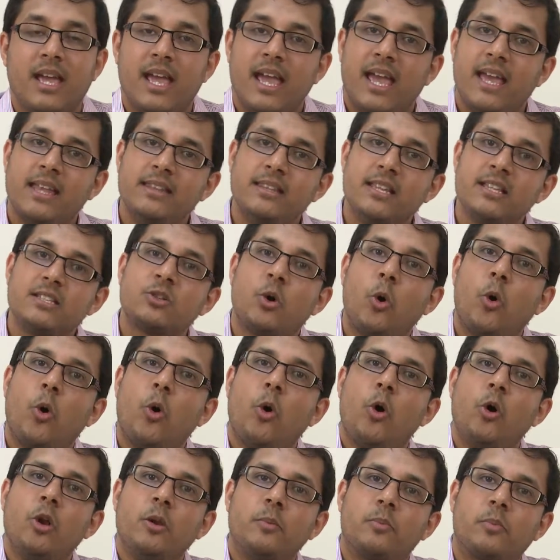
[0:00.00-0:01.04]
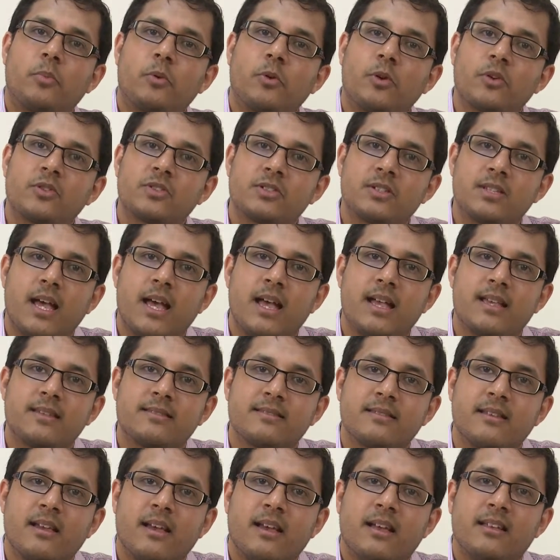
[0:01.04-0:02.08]
In this whole
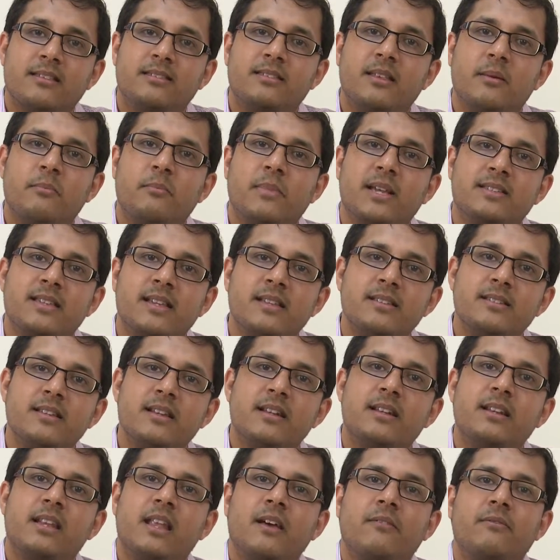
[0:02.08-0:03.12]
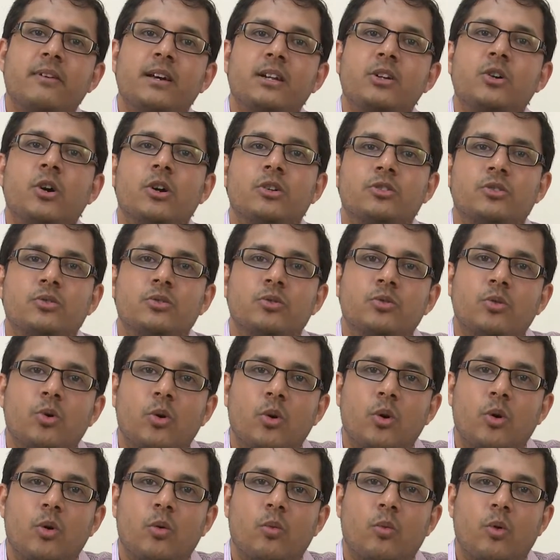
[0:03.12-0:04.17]
process, the messenger never got to
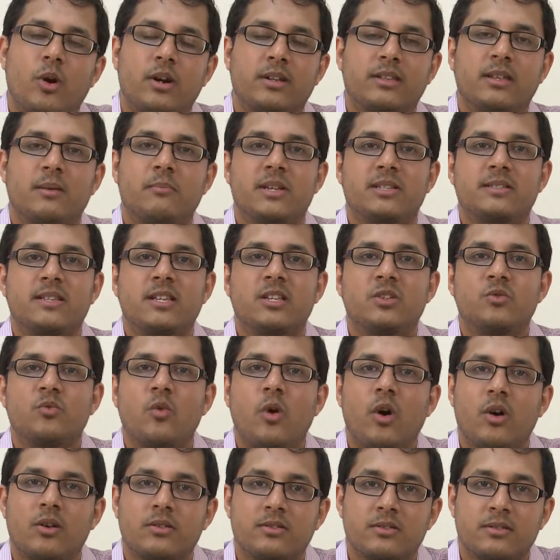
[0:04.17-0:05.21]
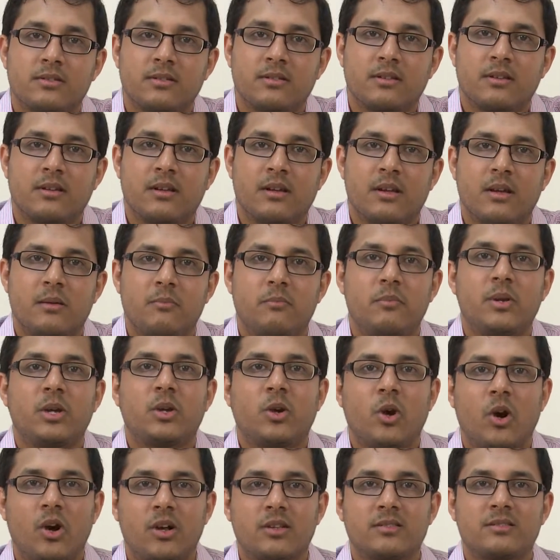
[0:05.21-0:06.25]
know what the message was,
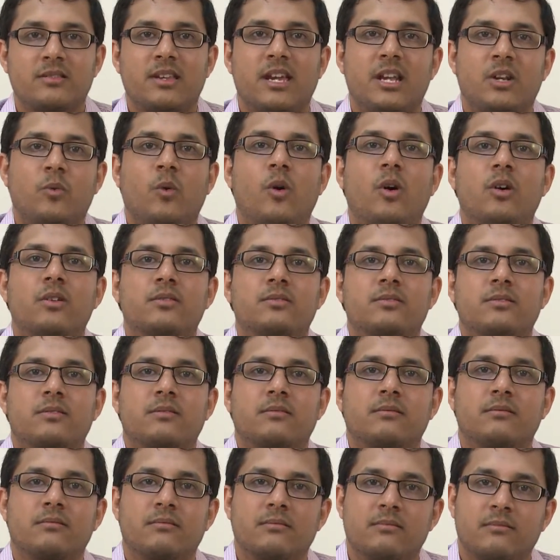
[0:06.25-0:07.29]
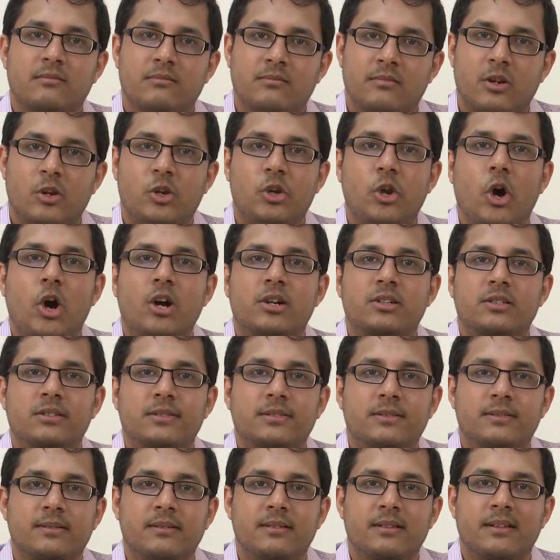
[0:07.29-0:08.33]
because it was locked.
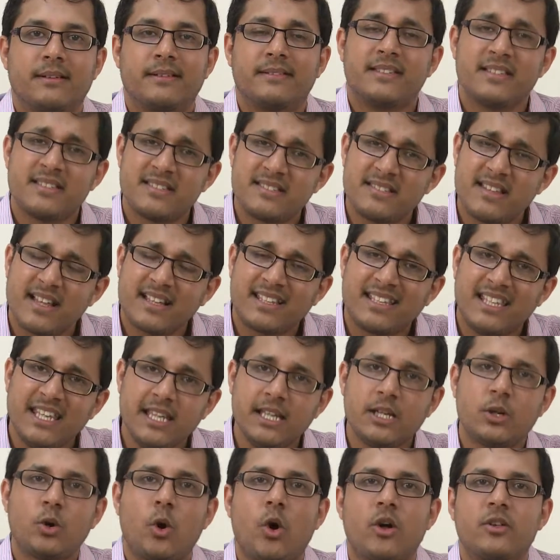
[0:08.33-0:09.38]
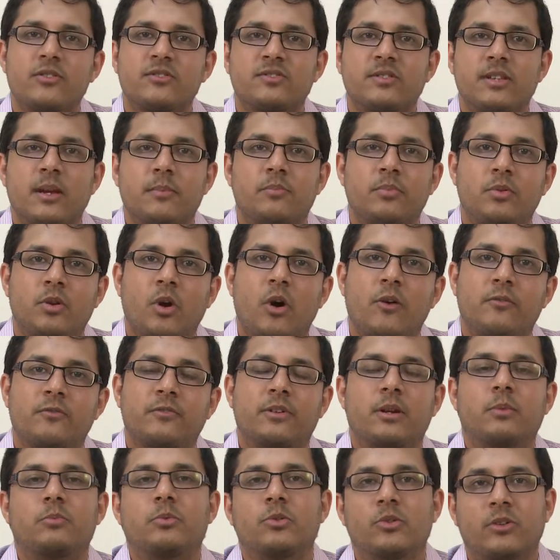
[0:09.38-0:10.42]
This is the key concept of
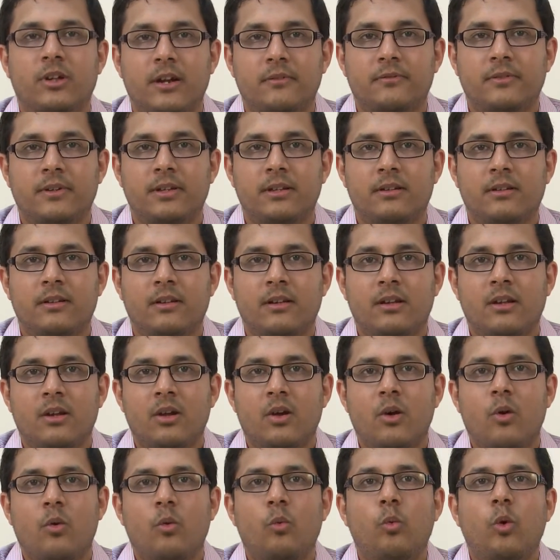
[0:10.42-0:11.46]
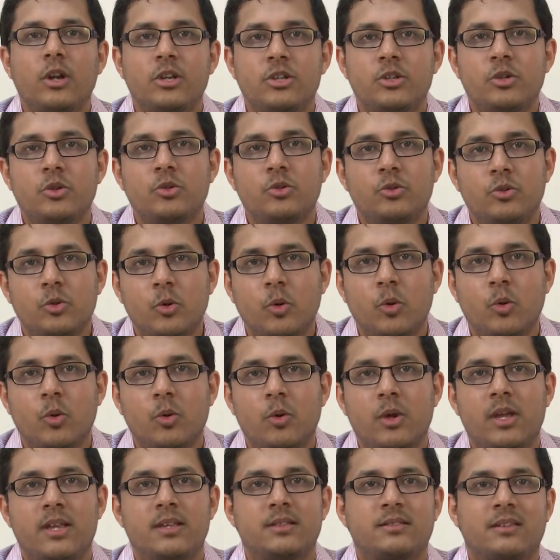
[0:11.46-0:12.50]
cryptography. What you do
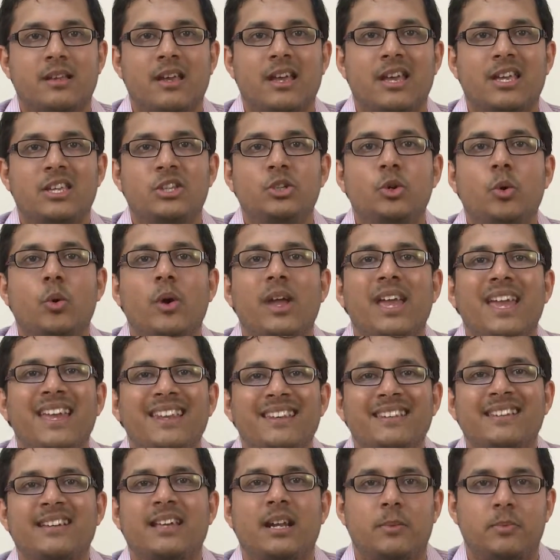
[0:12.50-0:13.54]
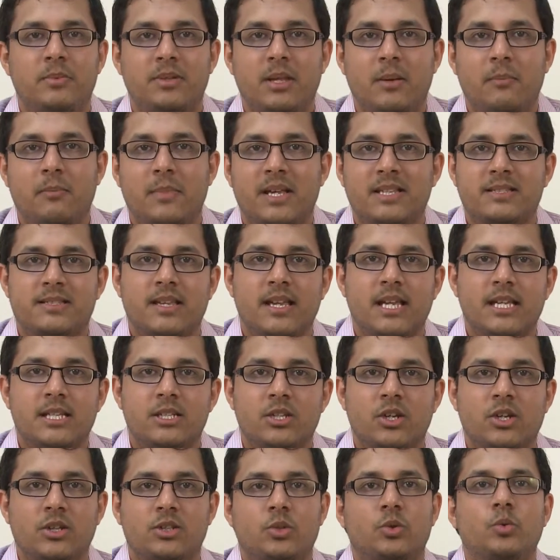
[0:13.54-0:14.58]
is you encrypt the message
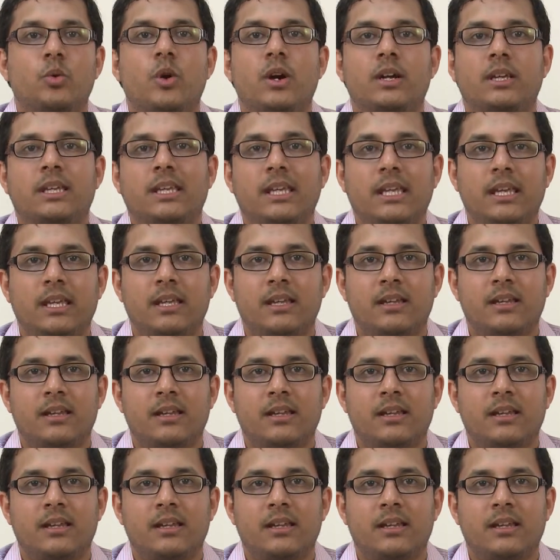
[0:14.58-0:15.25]
through a key.